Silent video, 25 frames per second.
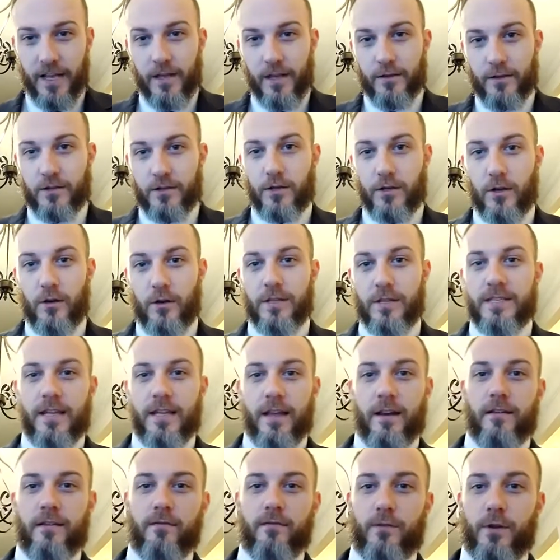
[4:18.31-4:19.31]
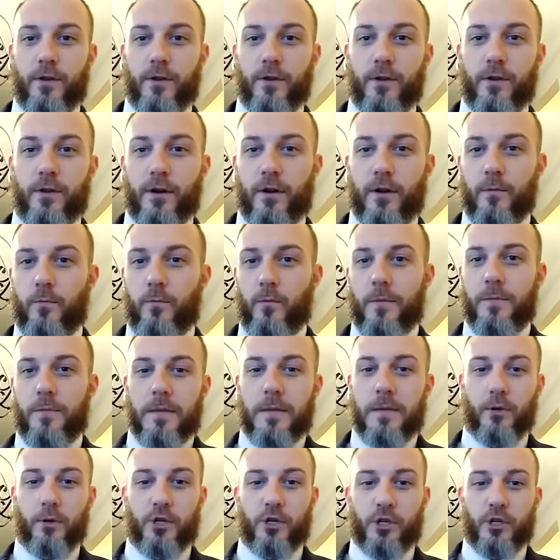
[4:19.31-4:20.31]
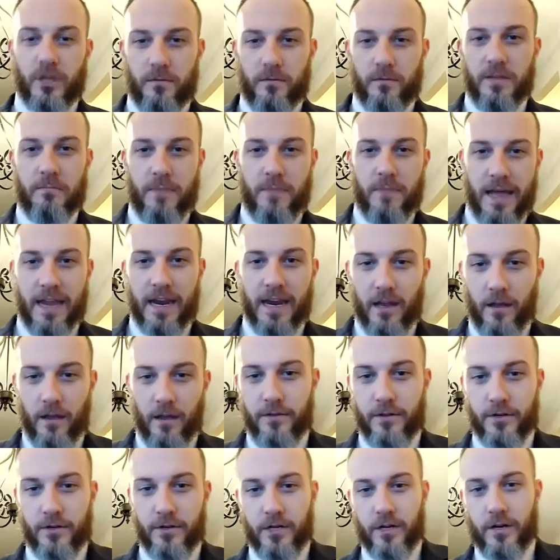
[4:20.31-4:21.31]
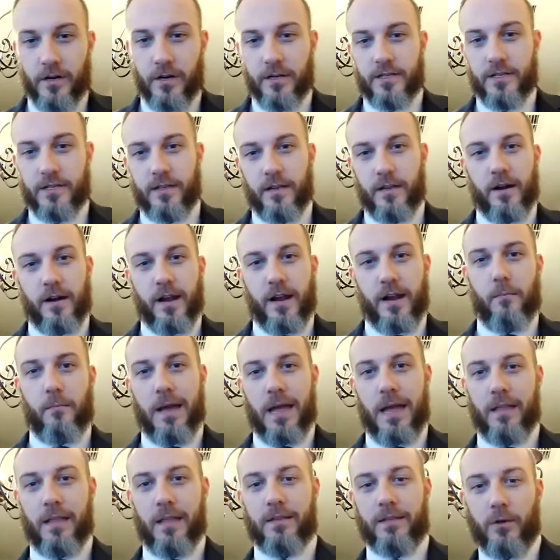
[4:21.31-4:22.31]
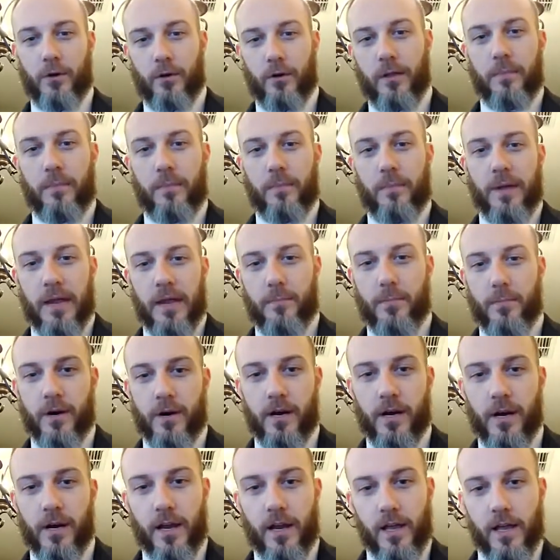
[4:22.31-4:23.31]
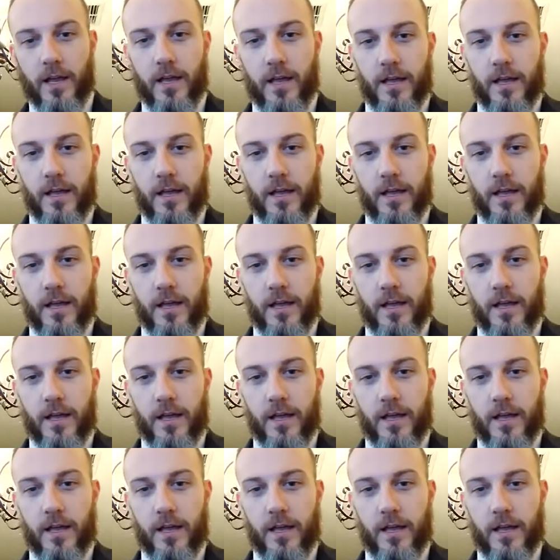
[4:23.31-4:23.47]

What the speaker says: So instead of, when people should be buying health insurance and they're out buying toilet paper,